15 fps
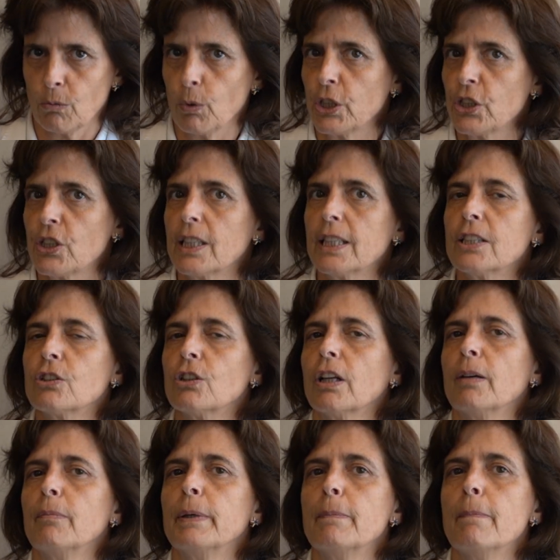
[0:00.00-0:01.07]
What is going
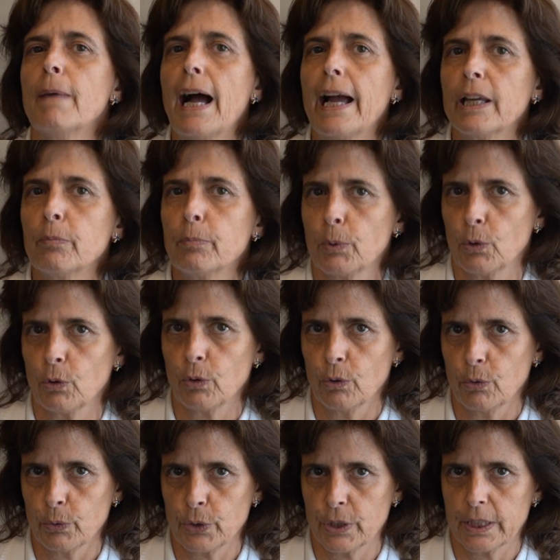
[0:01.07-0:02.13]
to be my
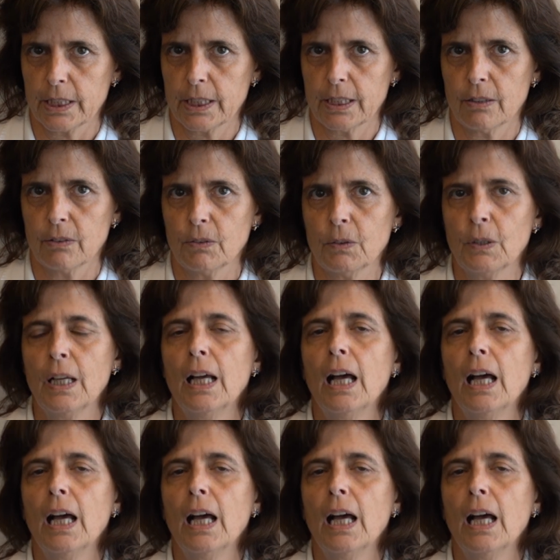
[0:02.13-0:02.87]
prognosis? No?